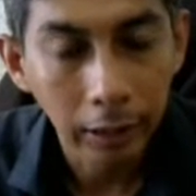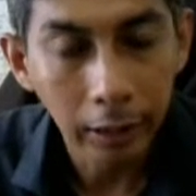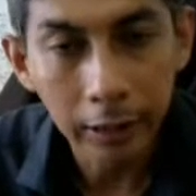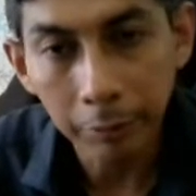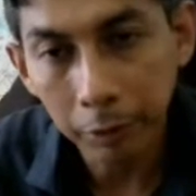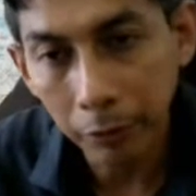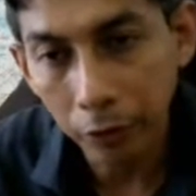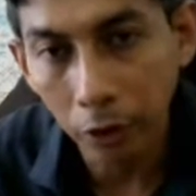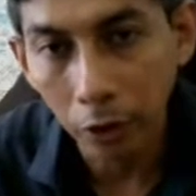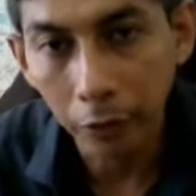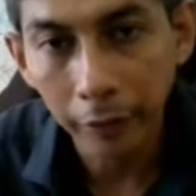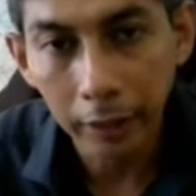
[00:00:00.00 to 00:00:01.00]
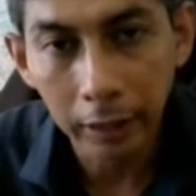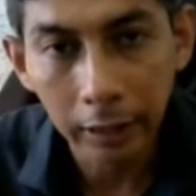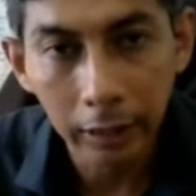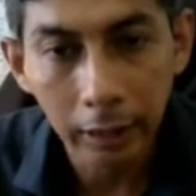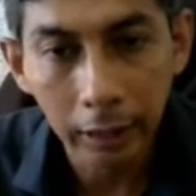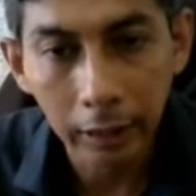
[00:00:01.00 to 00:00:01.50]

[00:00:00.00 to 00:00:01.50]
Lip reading: in chapter 4 we will learn